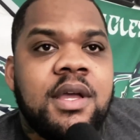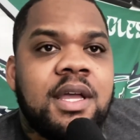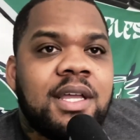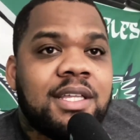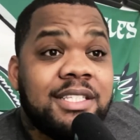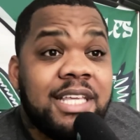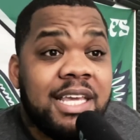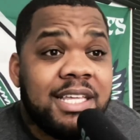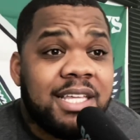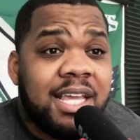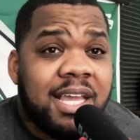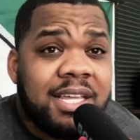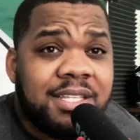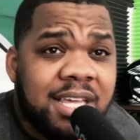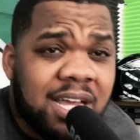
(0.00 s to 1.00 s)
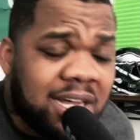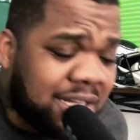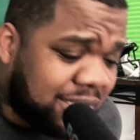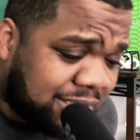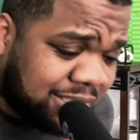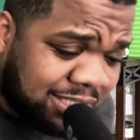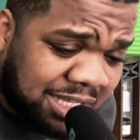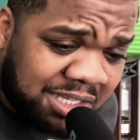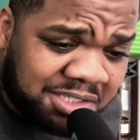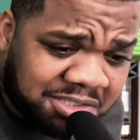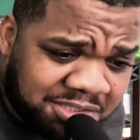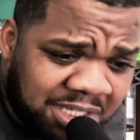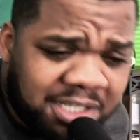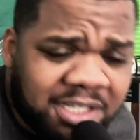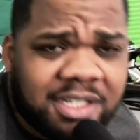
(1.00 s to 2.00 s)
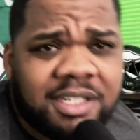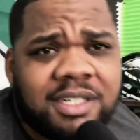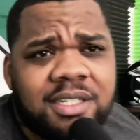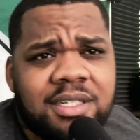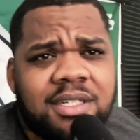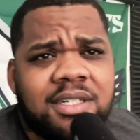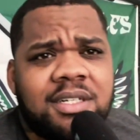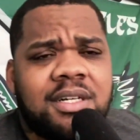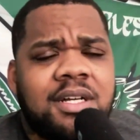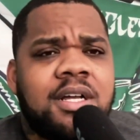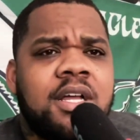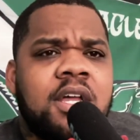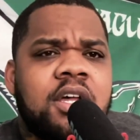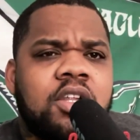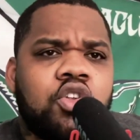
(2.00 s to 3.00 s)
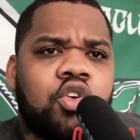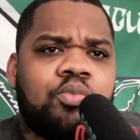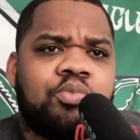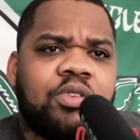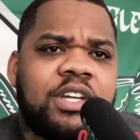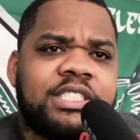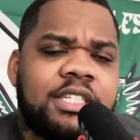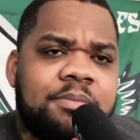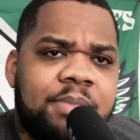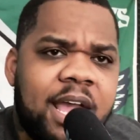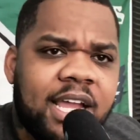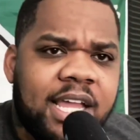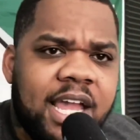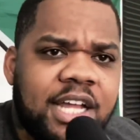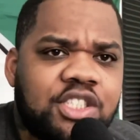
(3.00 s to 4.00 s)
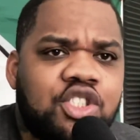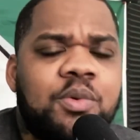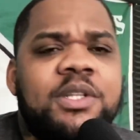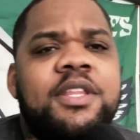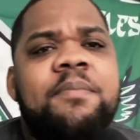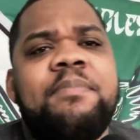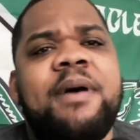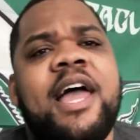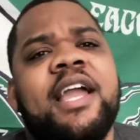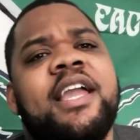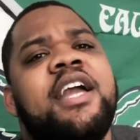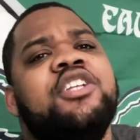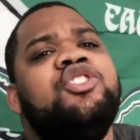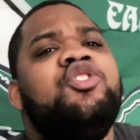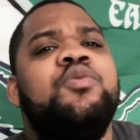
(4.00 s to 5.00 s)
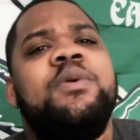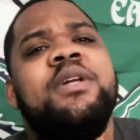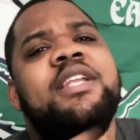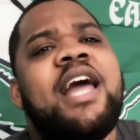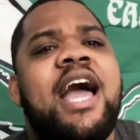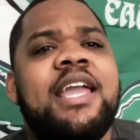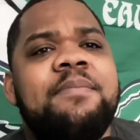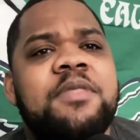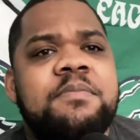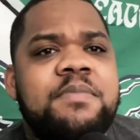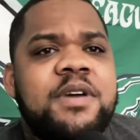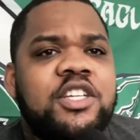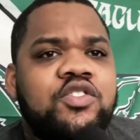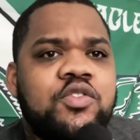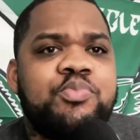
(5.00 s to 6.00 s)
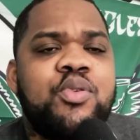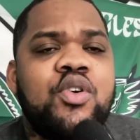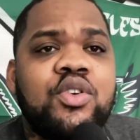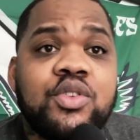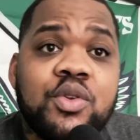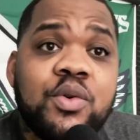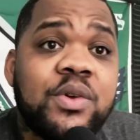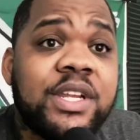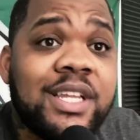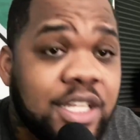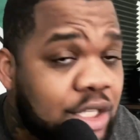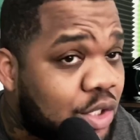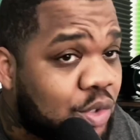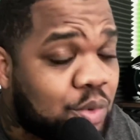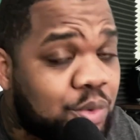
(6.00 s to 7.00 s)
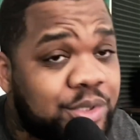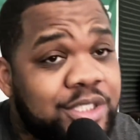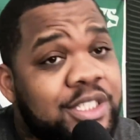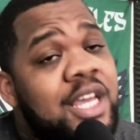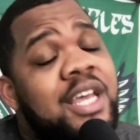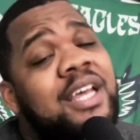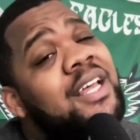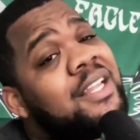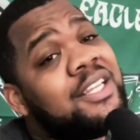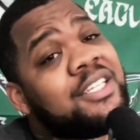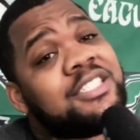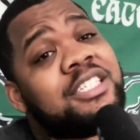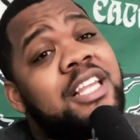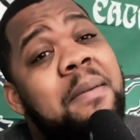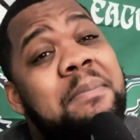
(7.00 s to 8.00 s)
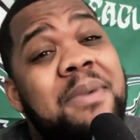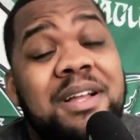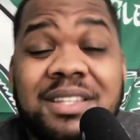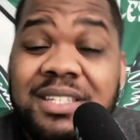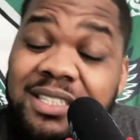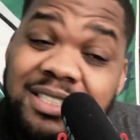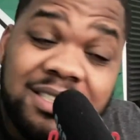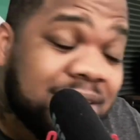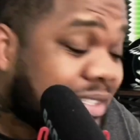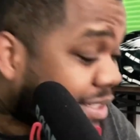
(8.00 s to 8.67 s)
Lord Brunson back at you with the back at you, and I am the best reporting on the Eagles. Listen, listen.